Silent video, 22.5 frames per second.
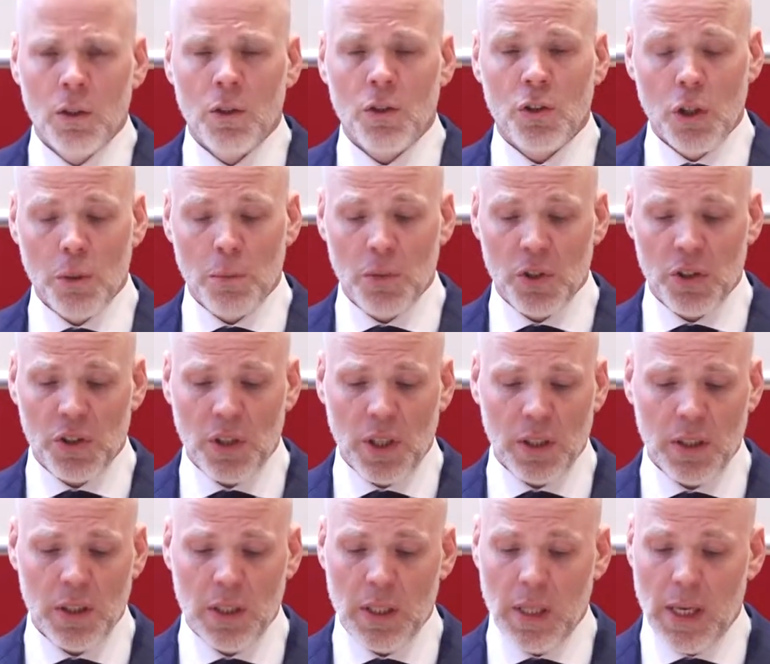The German
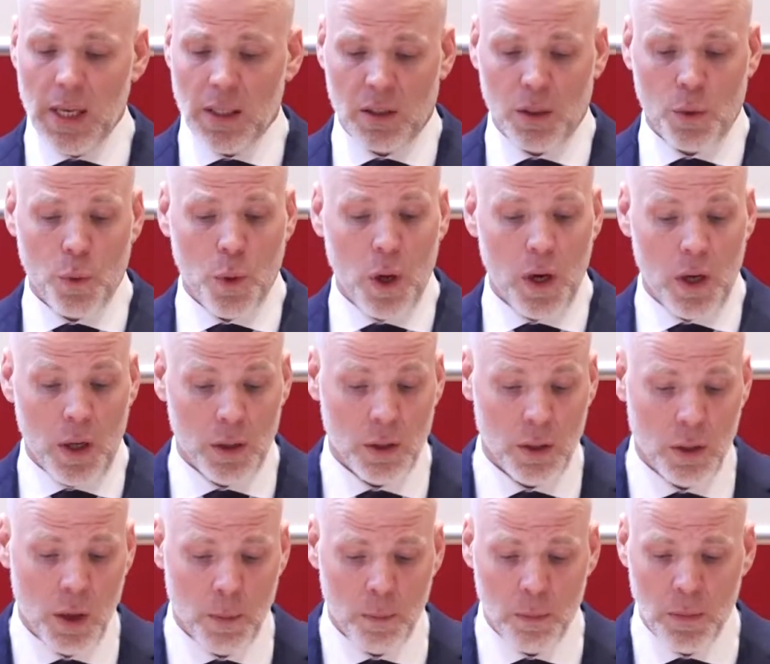strategy has quite a
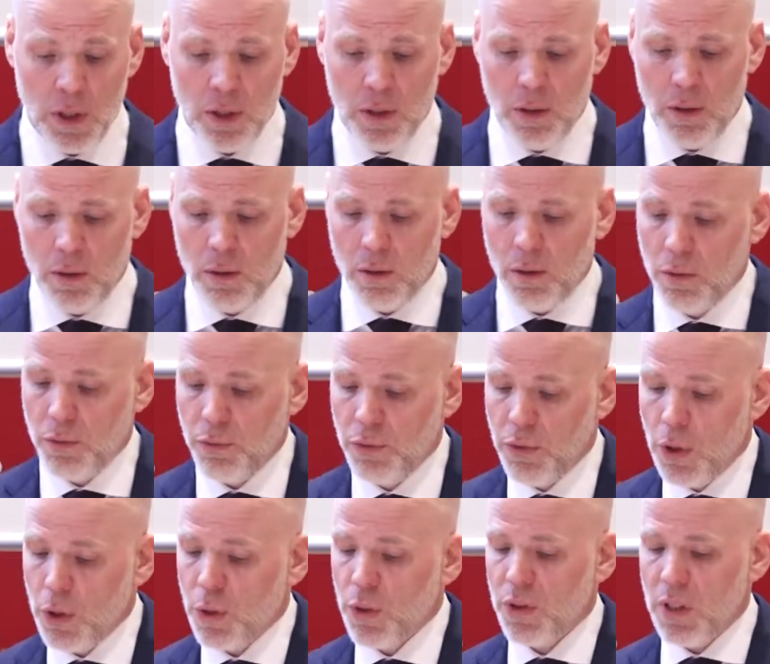number of
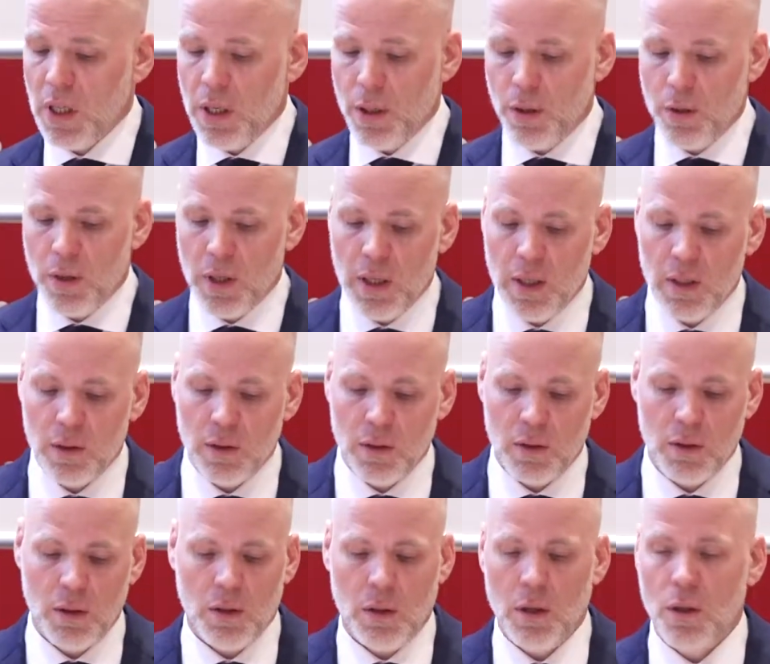focus
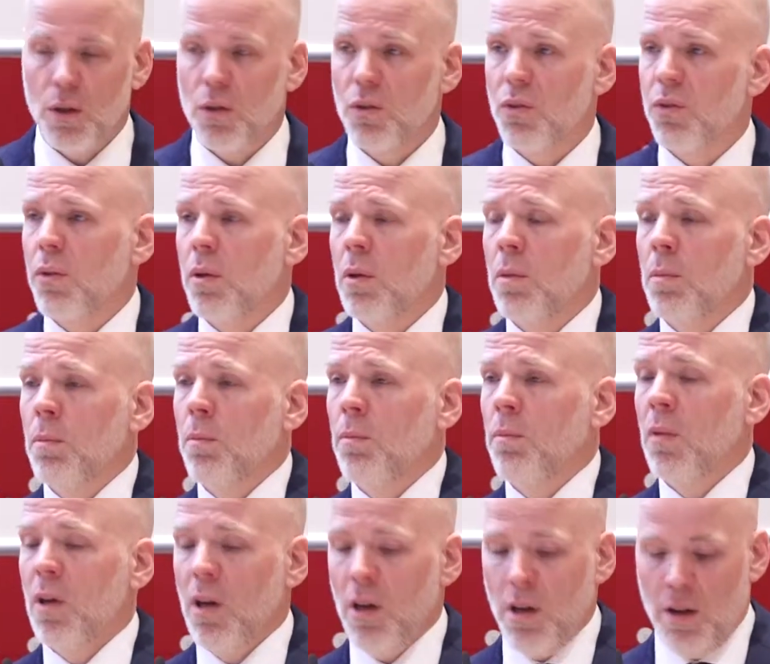areas. It goes
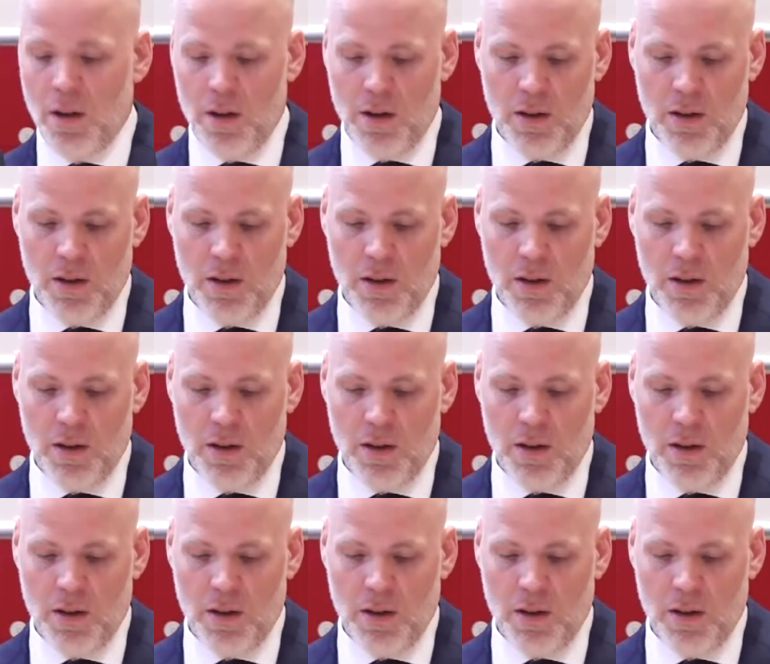from,